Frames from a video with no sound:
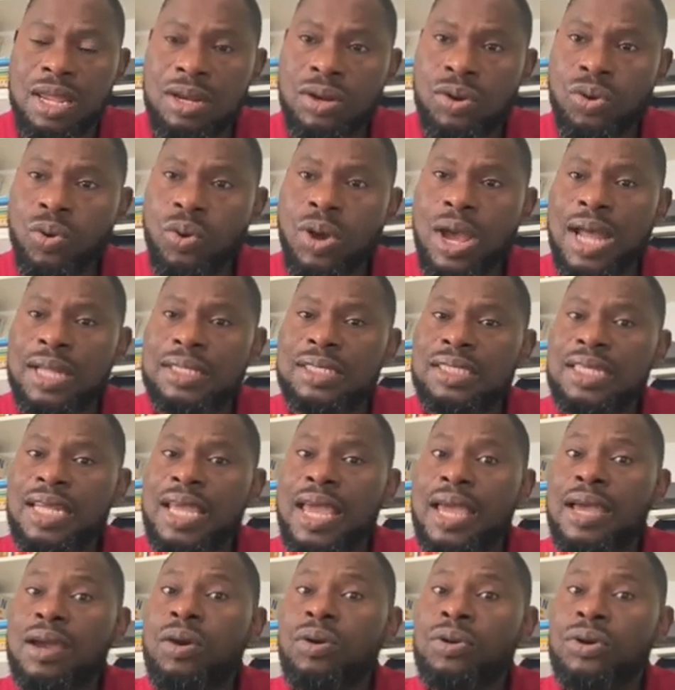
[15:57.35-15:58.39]
Look at
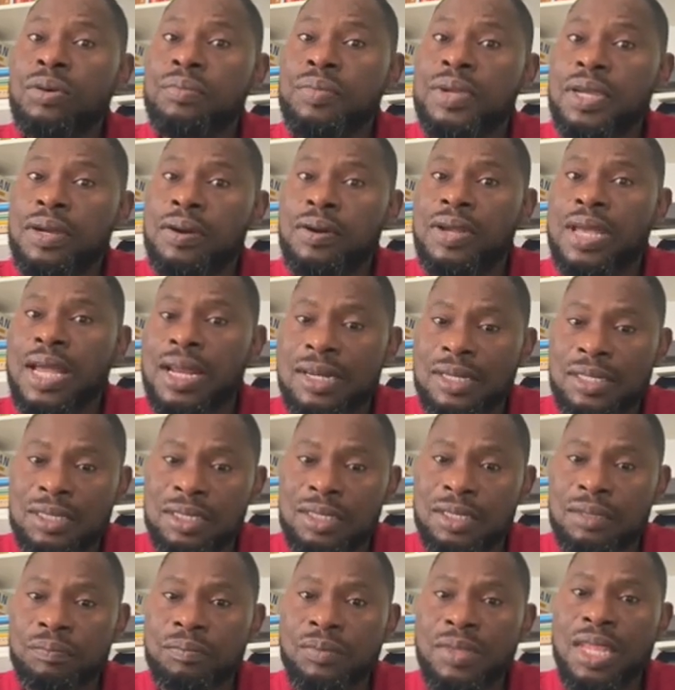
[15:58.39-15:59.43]
the economic
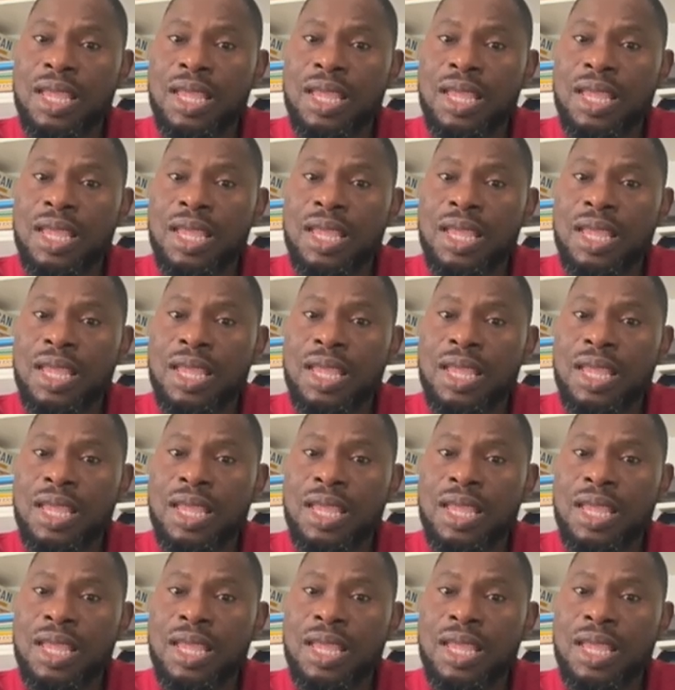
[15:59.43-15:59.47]
reality.